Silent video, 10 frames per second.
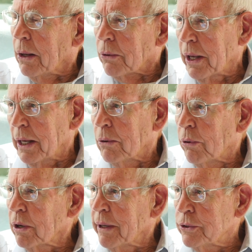Okay,
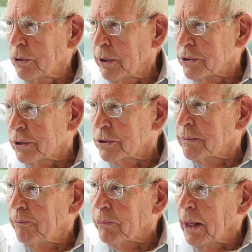what are my
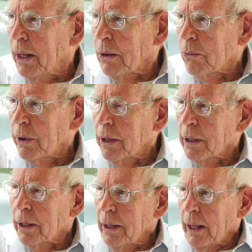choices?
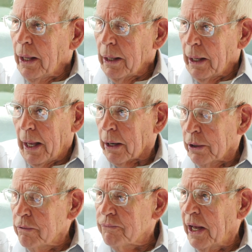Well, I
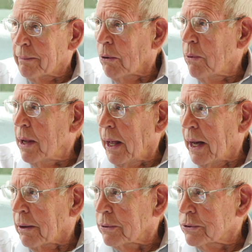couldn't find my way
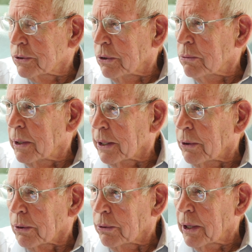out, so I
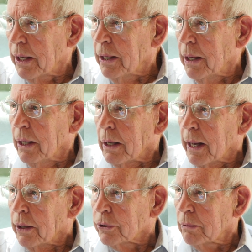thought, okay,
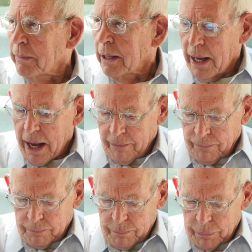I looked at my
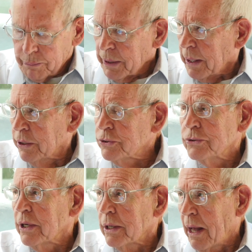dive, and this
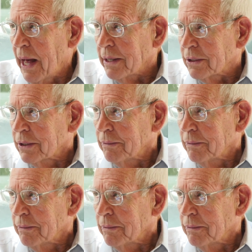is at night.